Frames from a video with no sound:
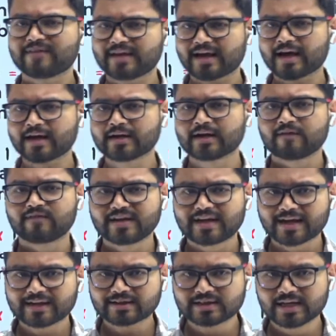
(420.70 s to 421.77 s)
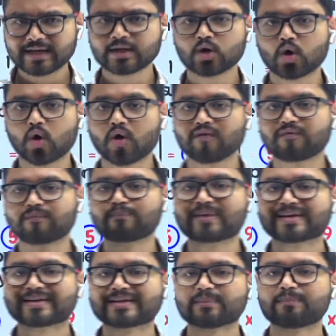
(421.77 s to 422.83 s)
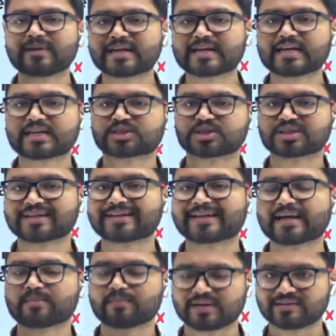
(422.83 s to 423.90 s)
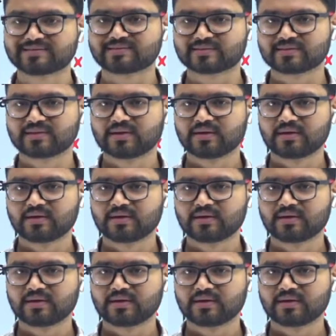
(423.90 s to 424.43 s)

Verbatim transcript: we can we can think of multiplication tables